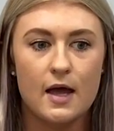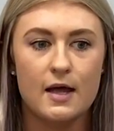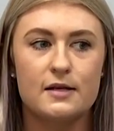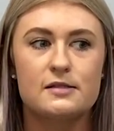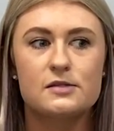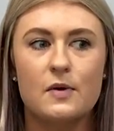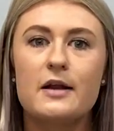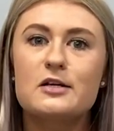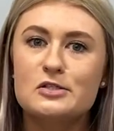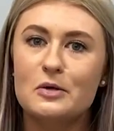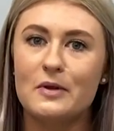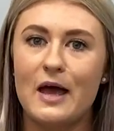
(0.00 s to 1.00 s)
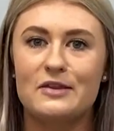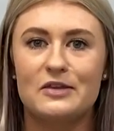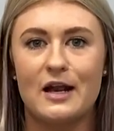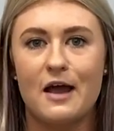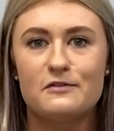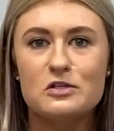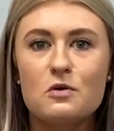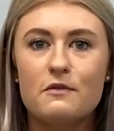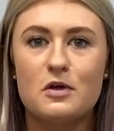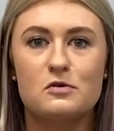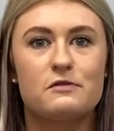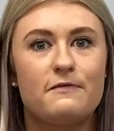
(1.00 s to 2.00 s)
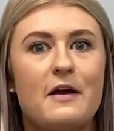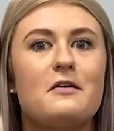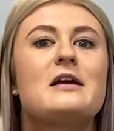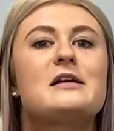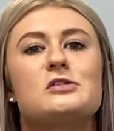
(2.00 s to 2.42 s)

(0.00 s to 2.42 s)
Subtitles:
And so I just don't like that I have two of those very